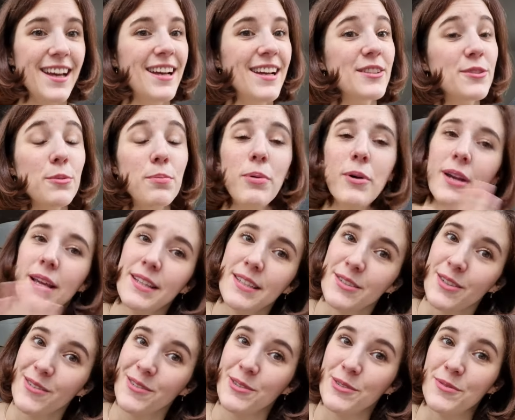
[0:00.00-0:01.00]
So Pollen is,
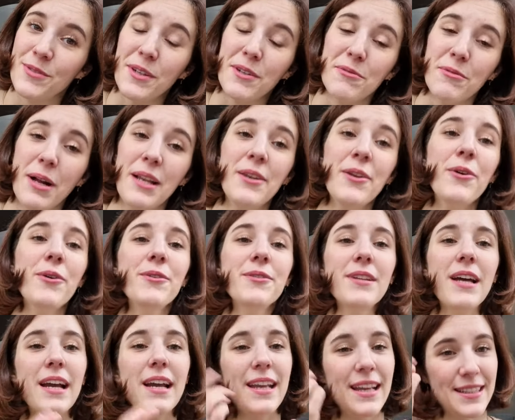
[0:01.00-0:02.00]
of course, very well
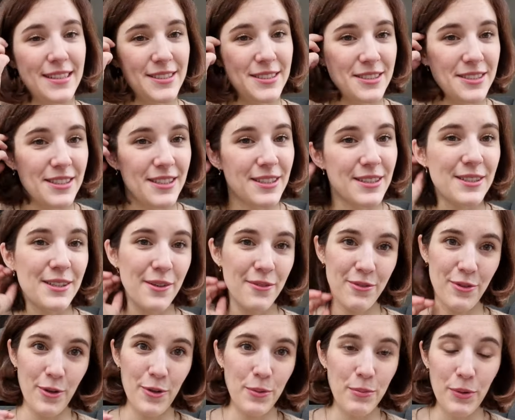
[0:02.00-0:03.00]
known. I guess you've
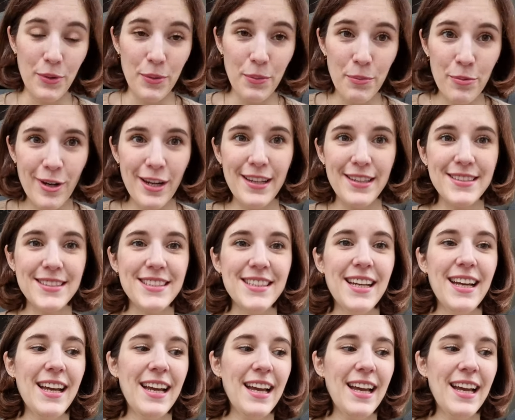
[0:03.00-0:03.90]
heard about the brand.